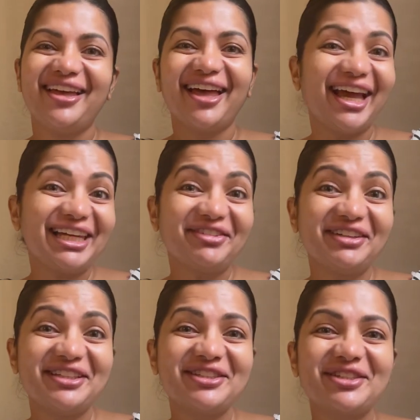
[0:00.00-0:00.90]
Hi
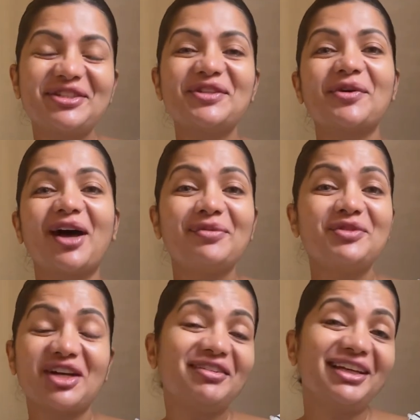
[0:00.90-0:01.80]
lovelies, so I'm
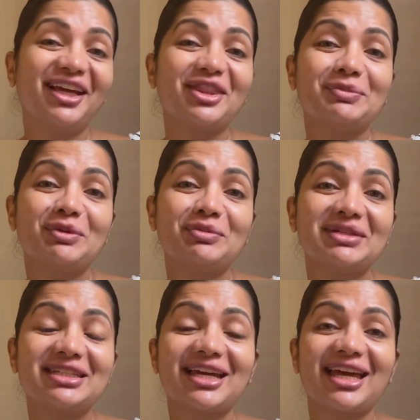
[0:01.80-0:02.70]
traveling at the
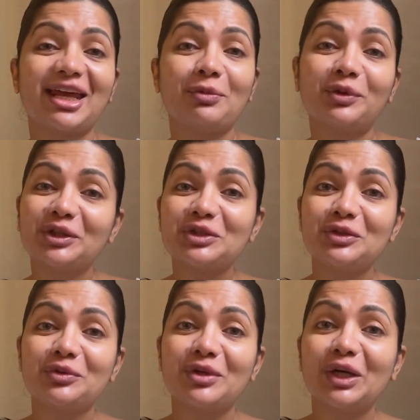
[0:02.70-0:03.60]
moment and I wanted to
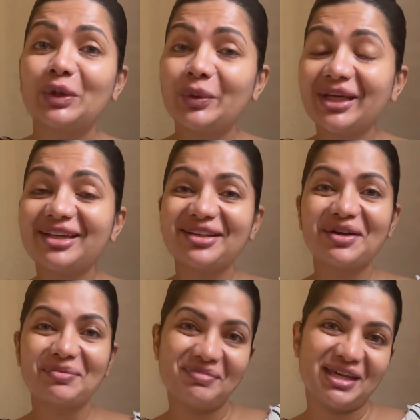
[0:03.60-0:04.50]
do a quick
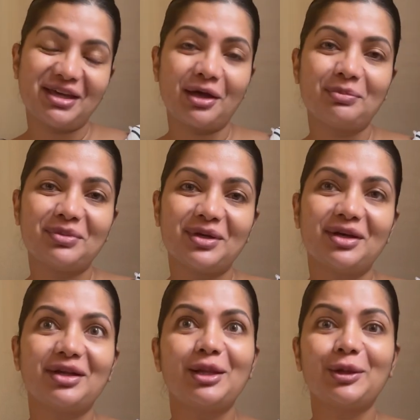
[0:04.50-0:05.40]
makeup
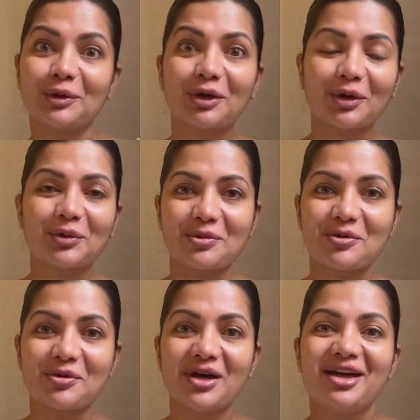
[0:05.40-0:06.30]
look
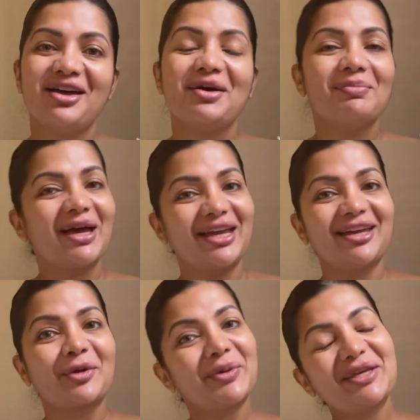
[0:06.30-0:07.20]
or my
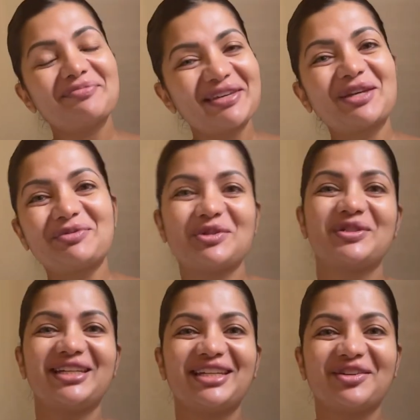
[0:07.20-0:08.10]
quick makeup
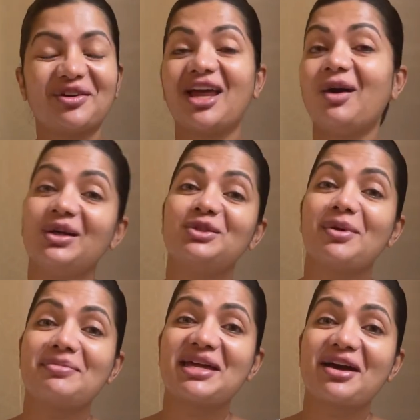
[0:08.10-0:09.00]
routine on how I do my
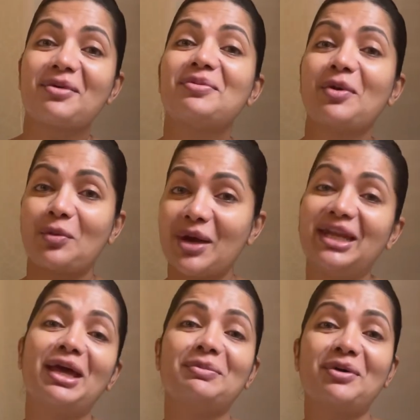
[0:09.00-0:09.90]
makeup when
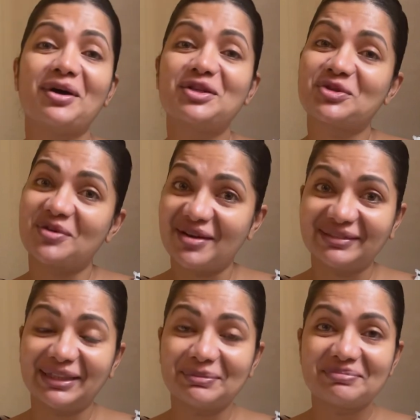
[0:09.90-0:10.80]
I'm
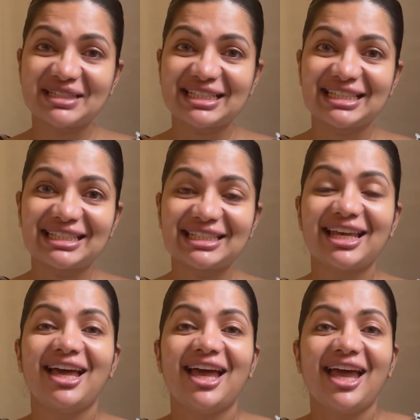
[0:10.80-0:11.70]
traveling because
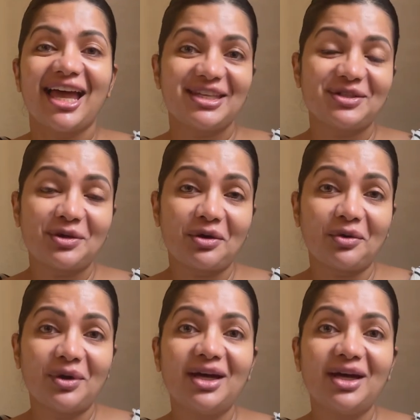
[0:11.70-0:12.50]
as you know,